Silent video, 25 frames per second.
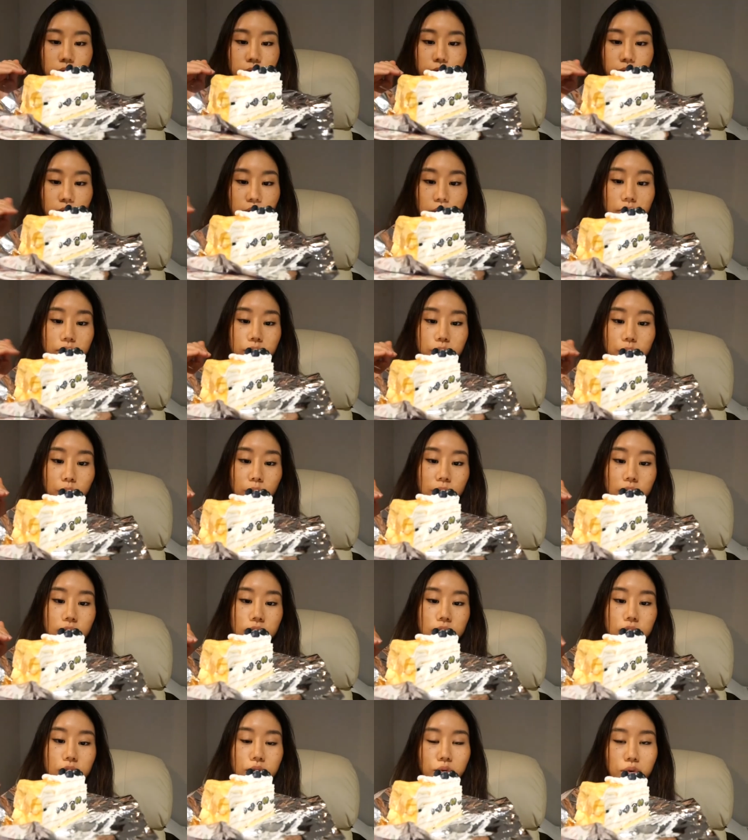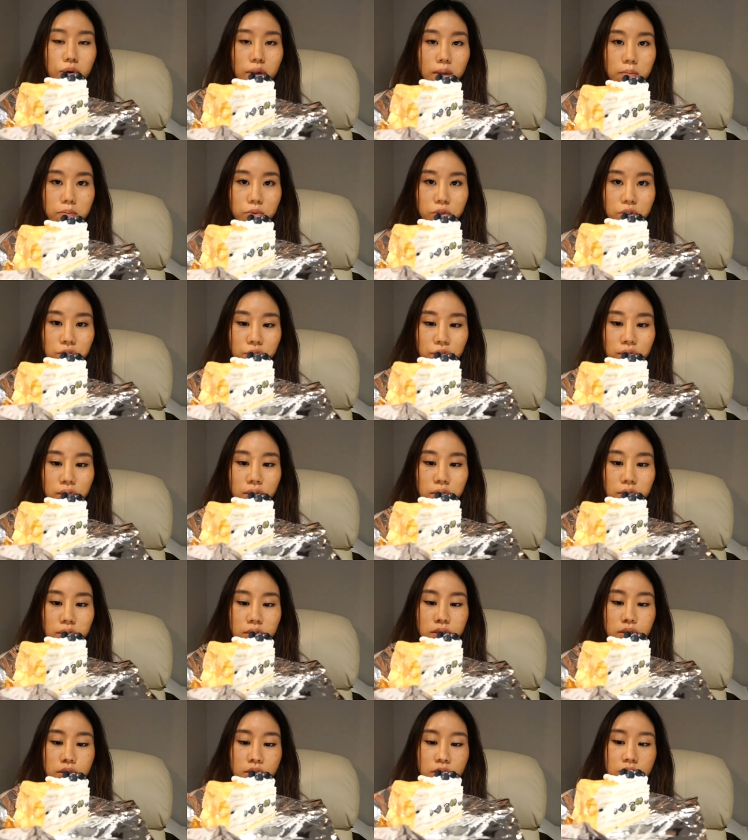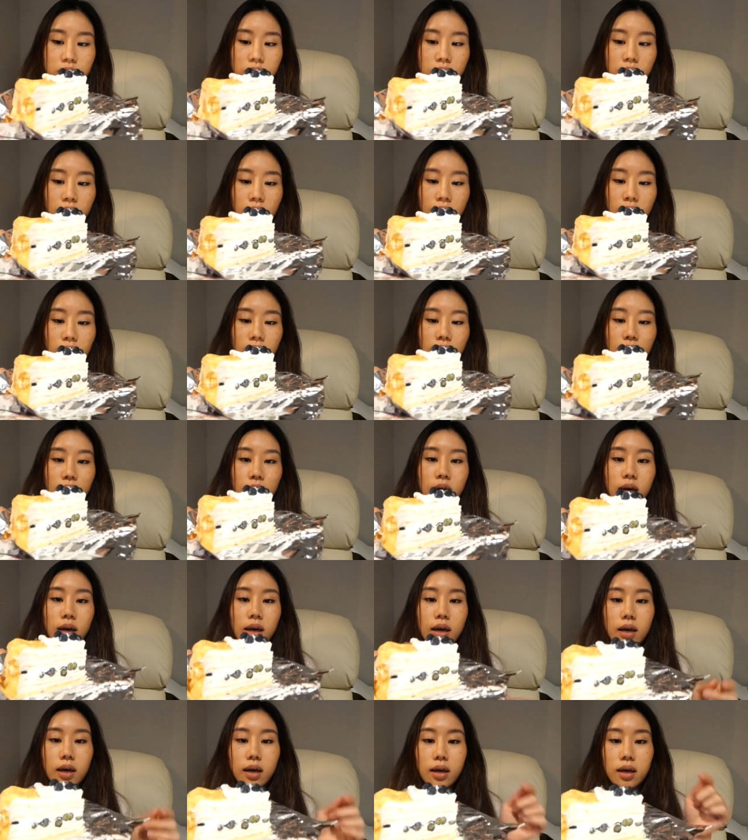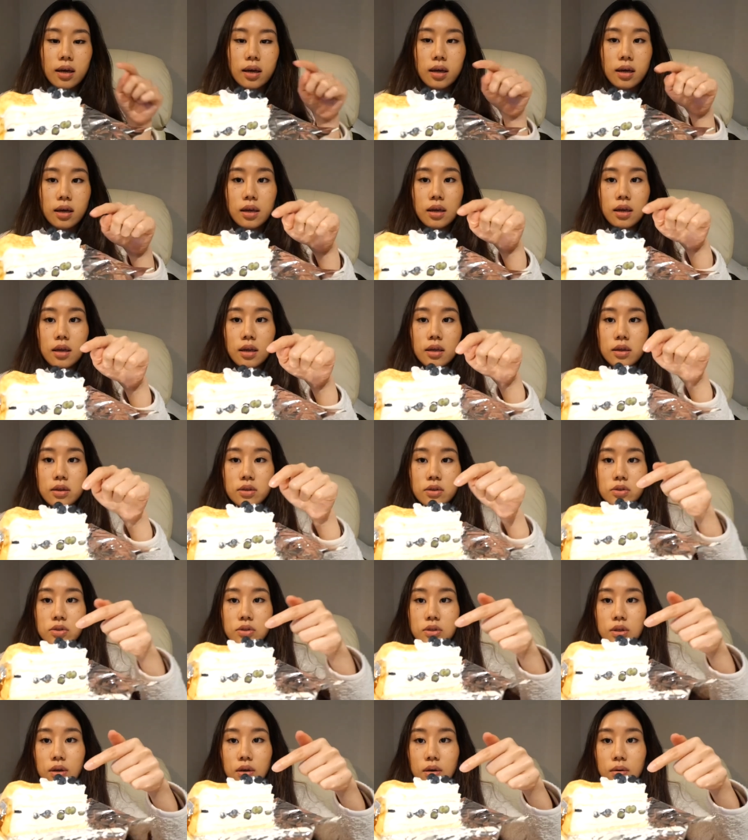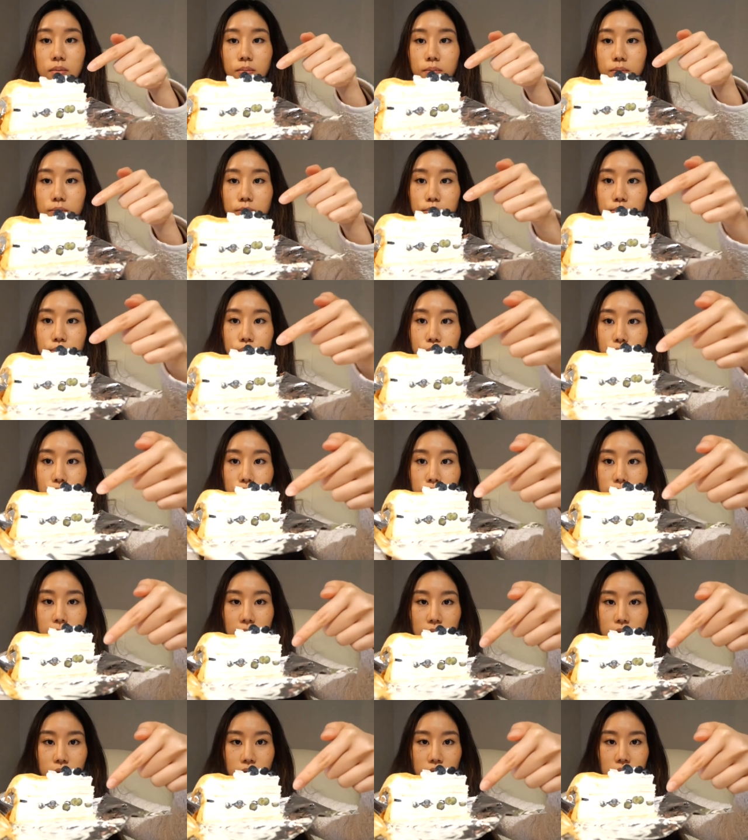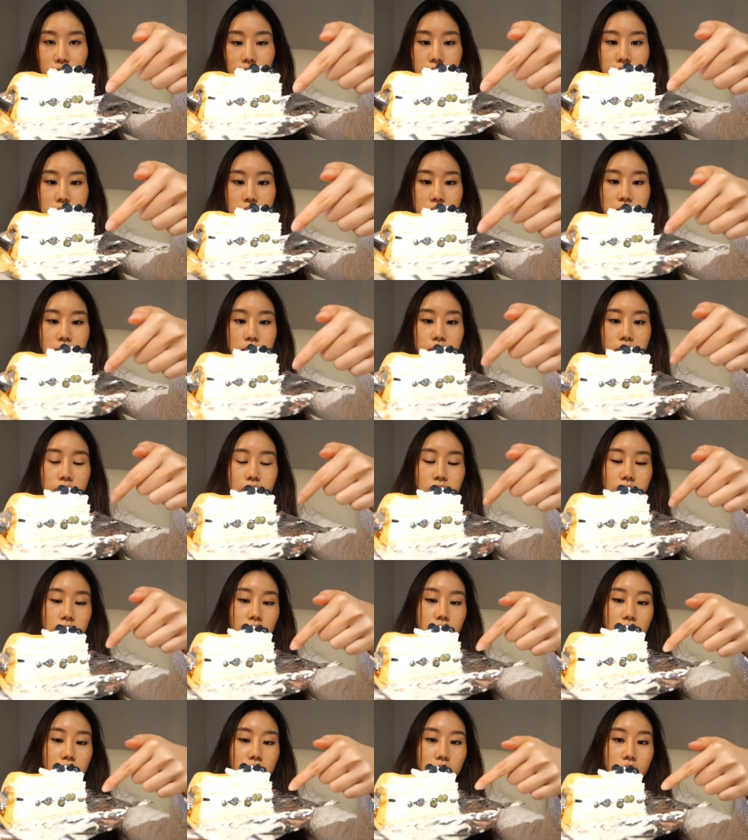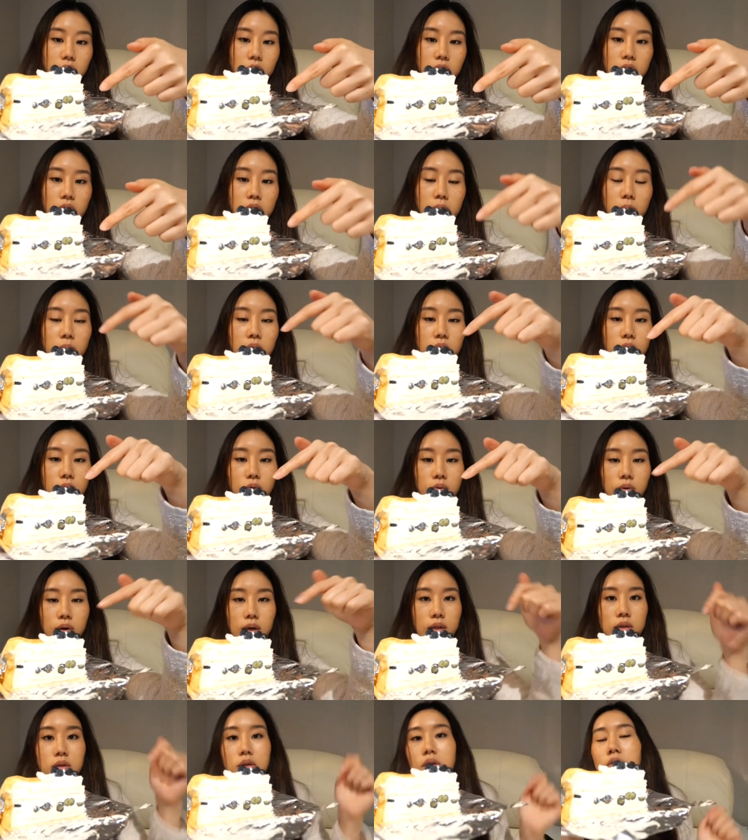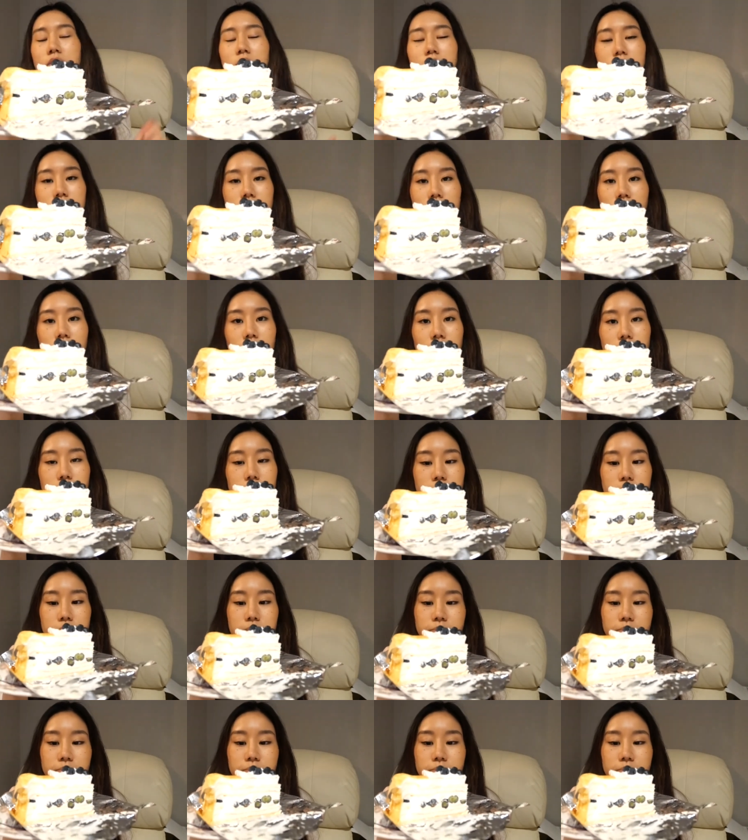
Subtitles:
filled with cream cheese and some blueberries in the middle and on the top.